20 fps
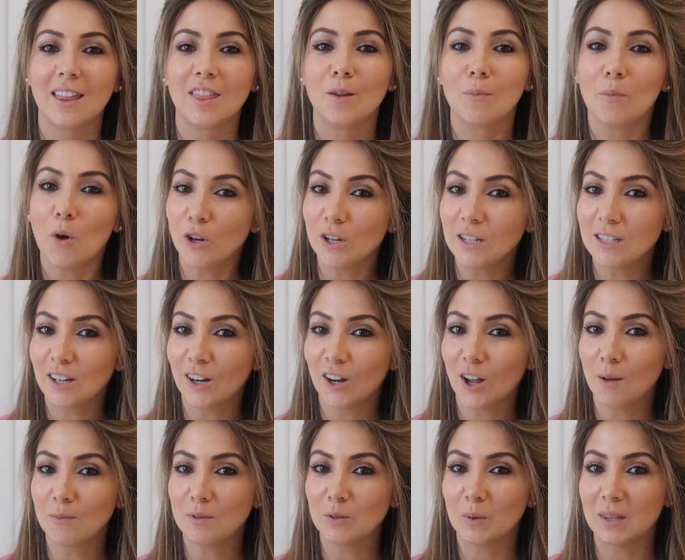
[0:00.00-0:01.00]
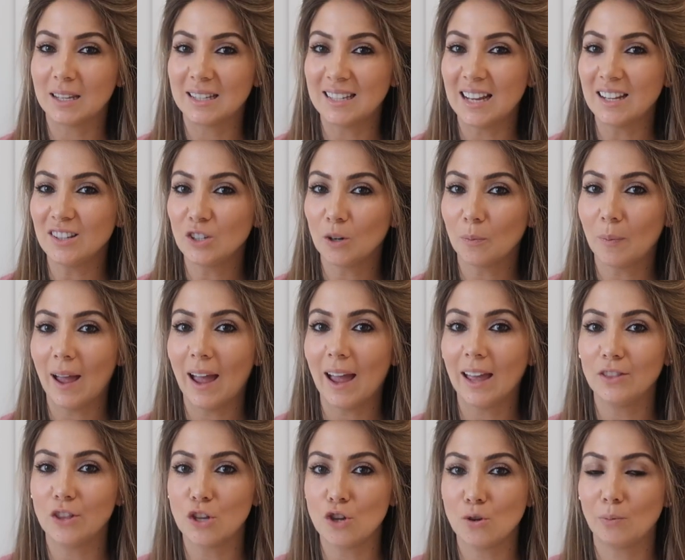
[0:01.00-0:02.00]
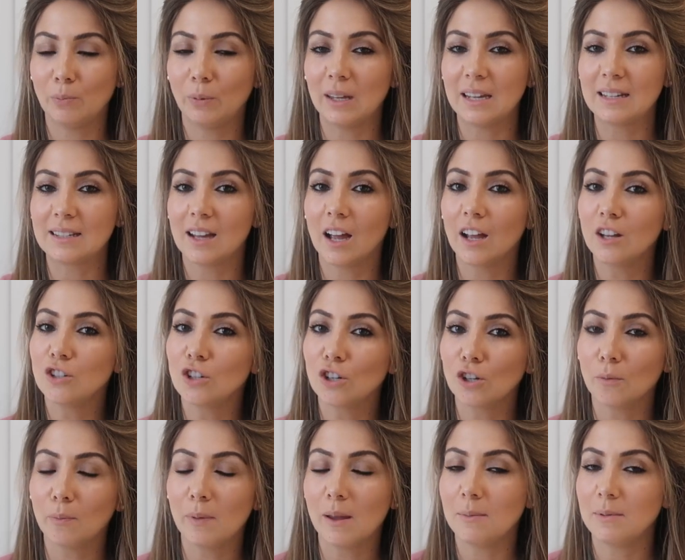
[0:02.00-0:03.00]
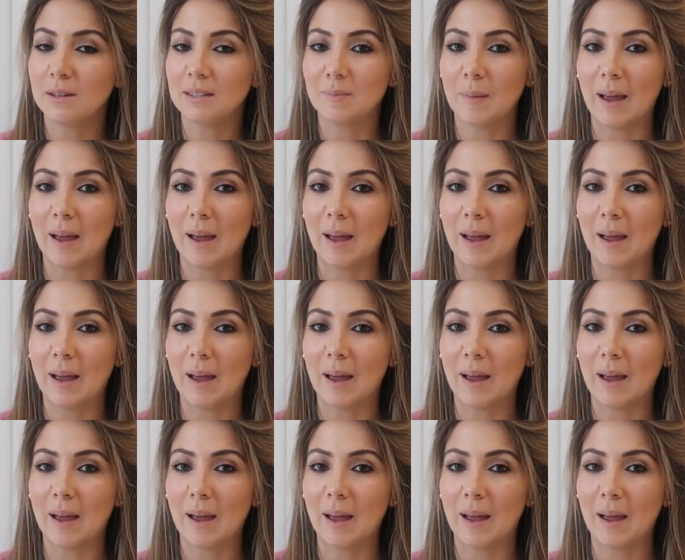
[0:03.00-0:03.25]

The monitor comes with a sensor pad that you place under your baby's